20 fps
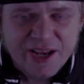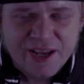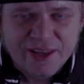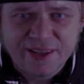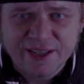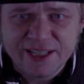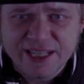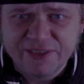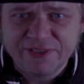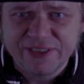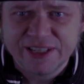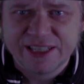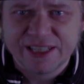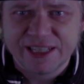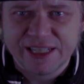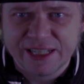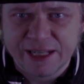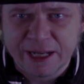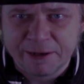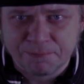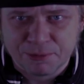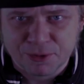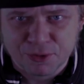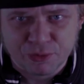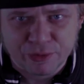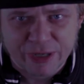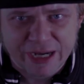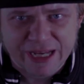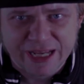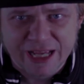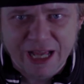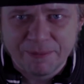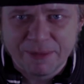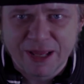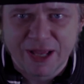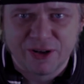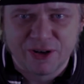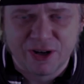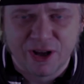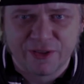The DVD and Blu-ray come
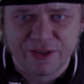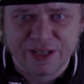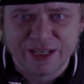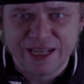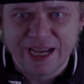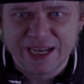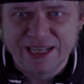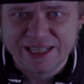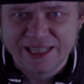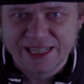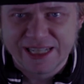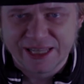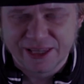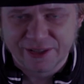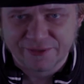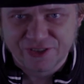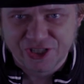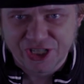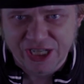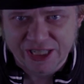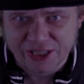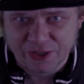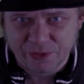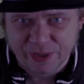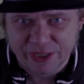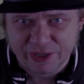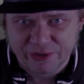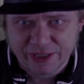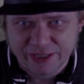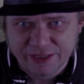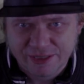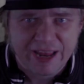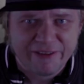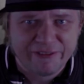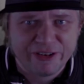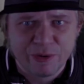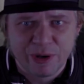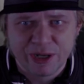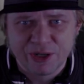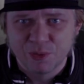out on the 19th of January. And
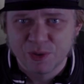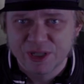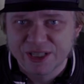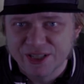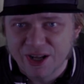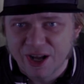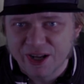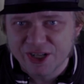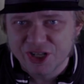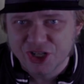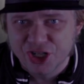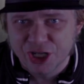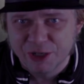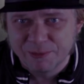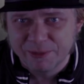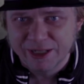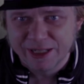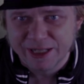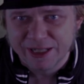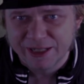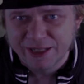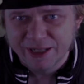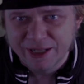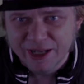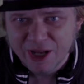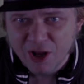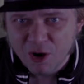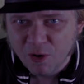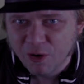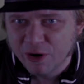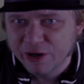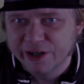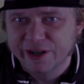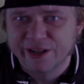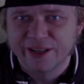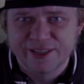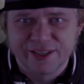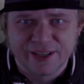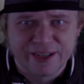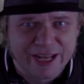everyone who is not in Germany, order
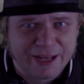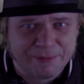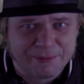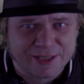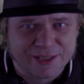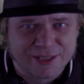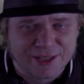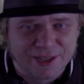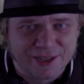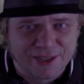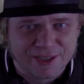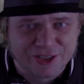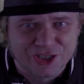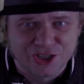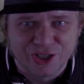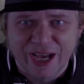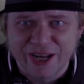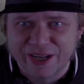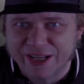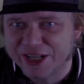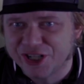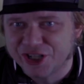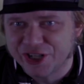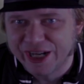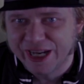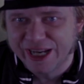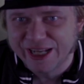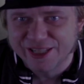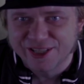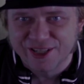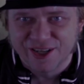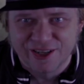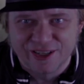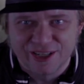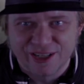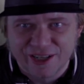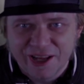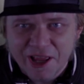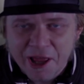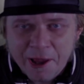this on Amazon, try to get your hands on
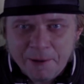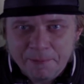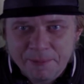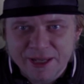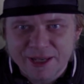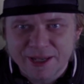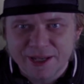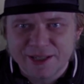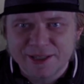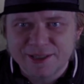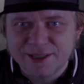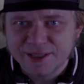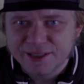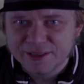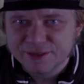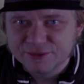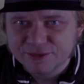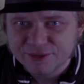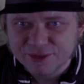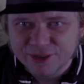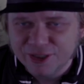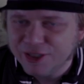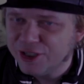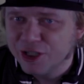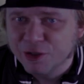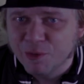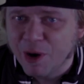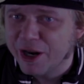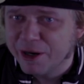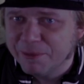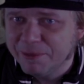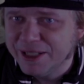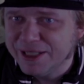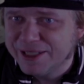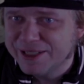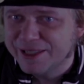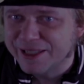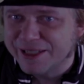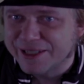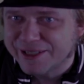it, because you don't want to
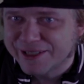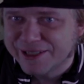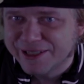miss this.